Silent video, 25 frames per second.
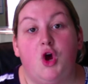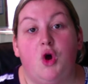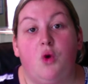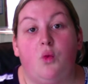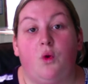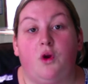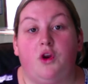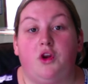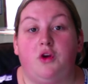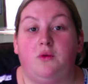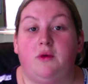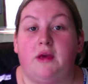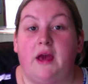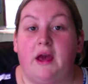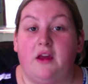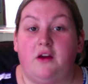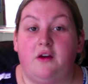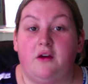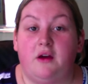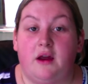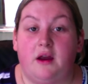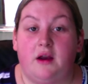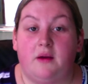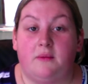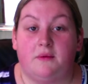when you get
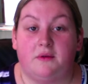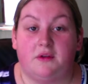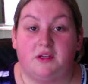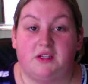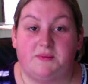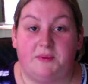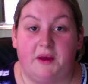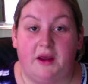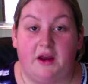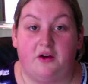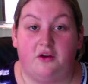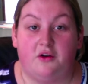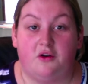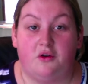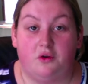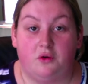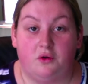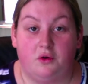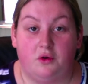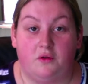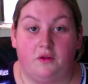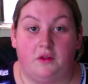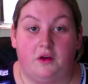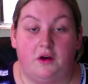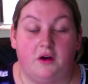your animal spayed or
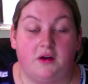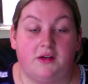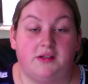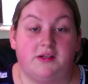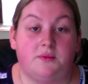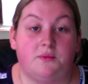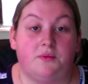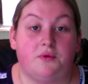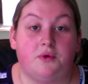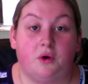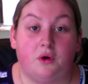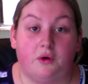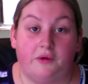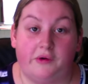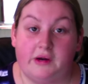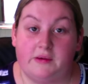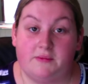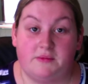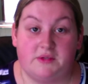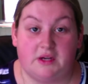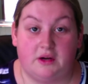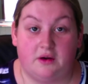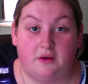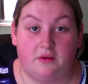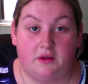neutered, there are some
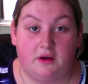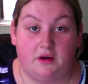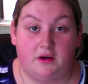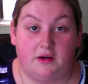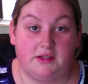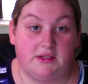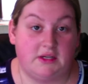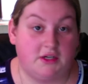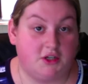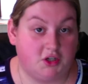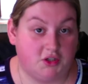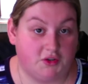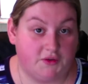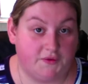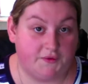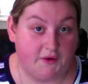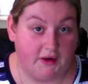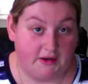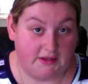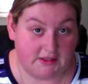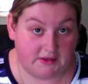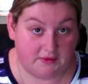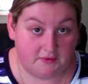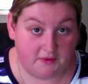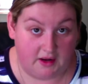programs out there, such as
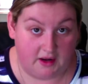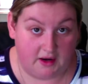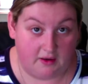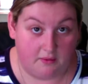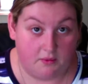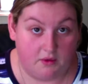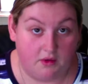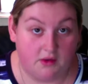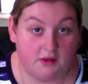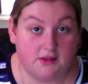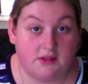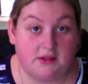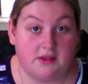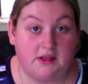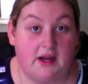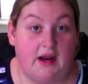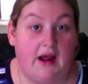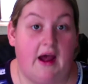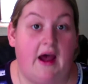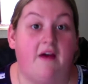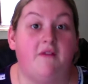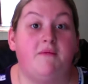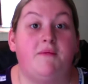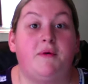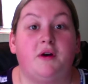Friends of Animals, that
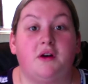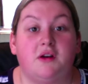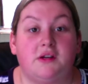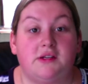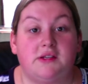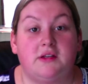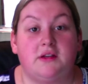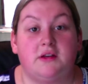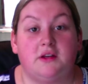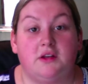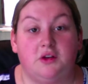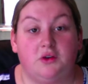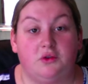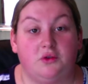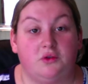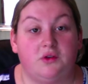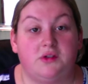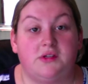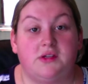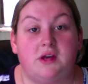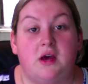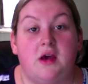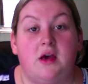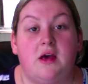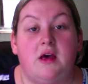I personally
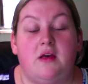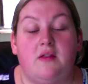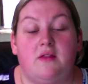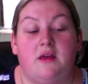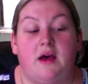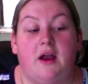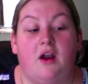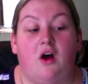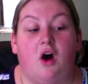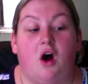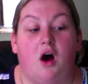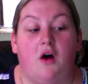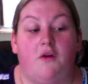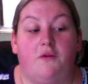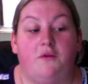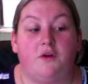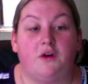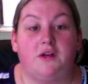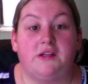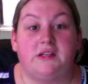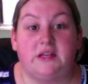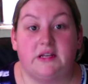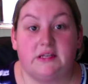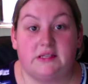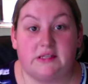use that offer
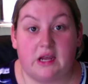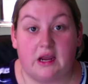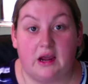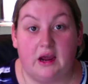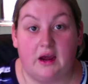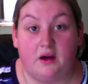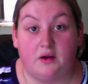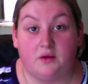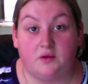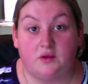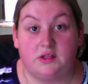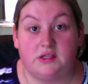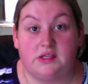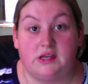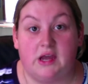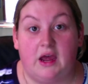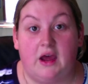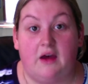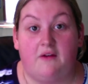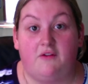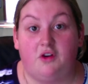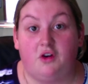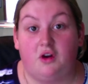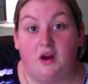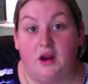discounts to
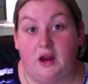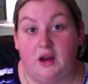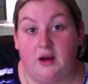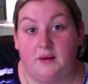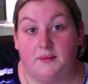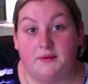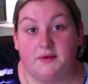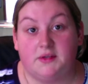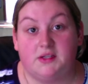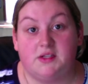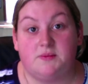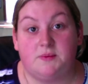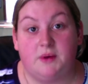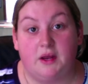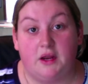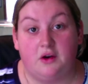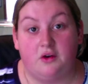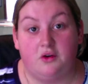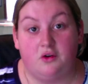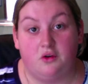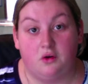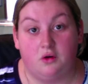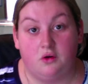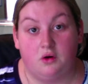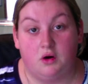have your animal spayed
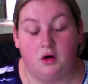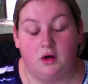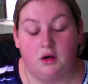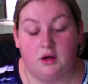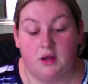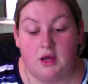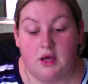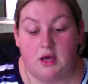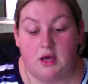or neutered.